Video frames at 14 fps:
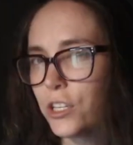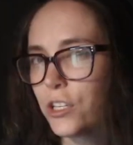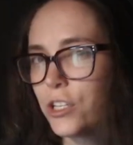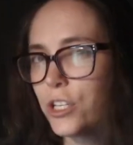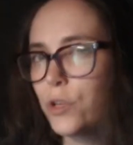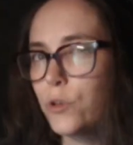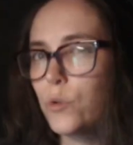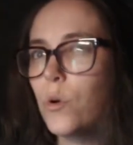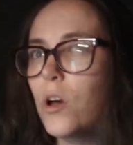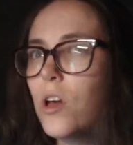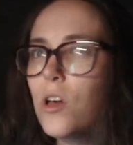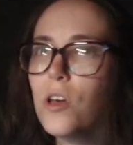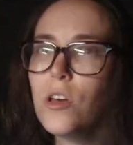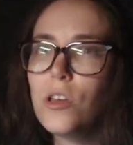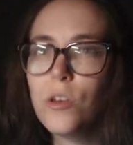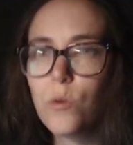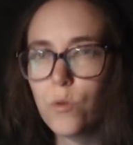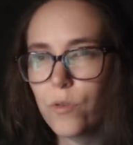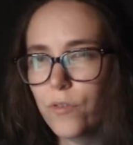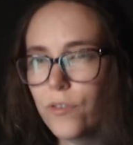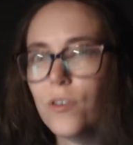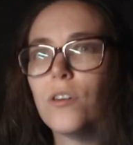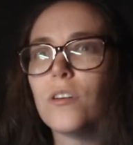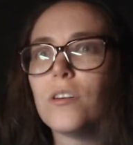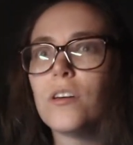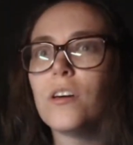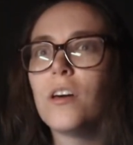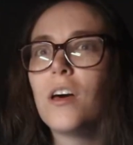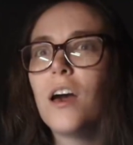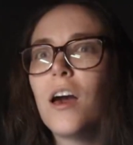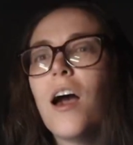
She looks too youthful.